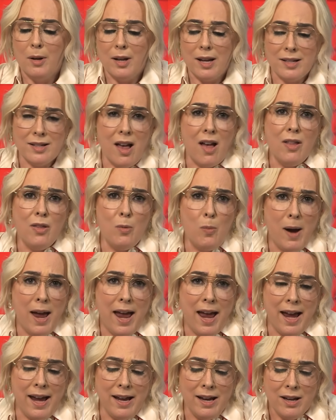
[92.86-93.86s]
is on the
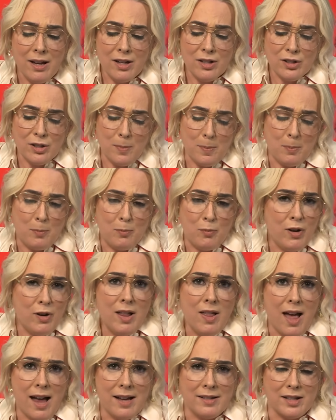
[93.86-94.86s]
way to
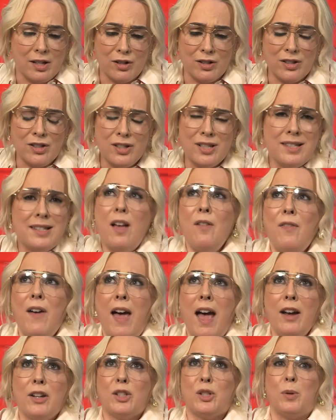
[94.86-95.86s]
realizing her, just
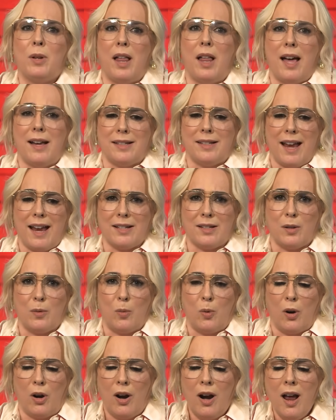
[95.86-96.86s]
self-actualizing, as it
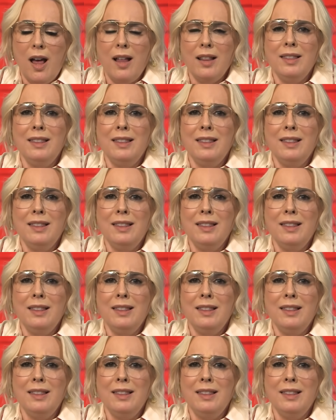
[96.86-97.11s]
were.